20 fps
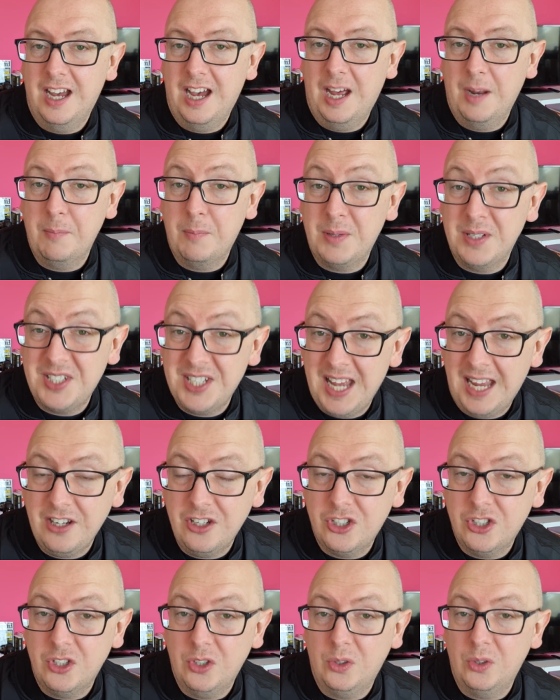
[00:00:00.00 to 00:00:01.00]
and
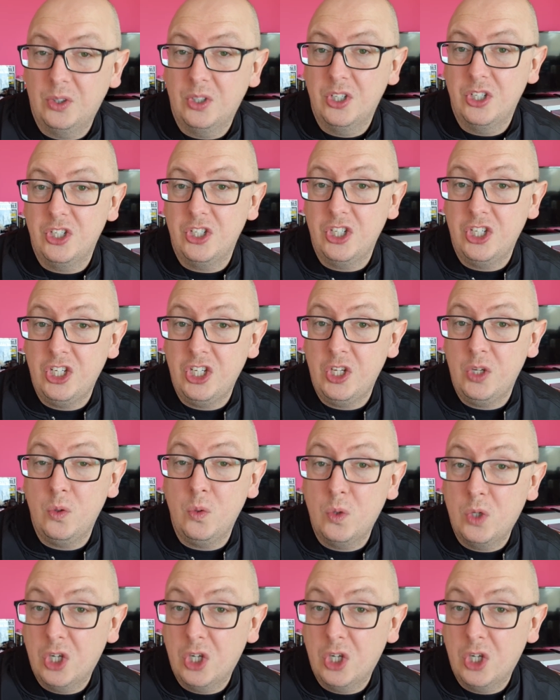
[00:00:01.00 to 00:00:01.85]
potential new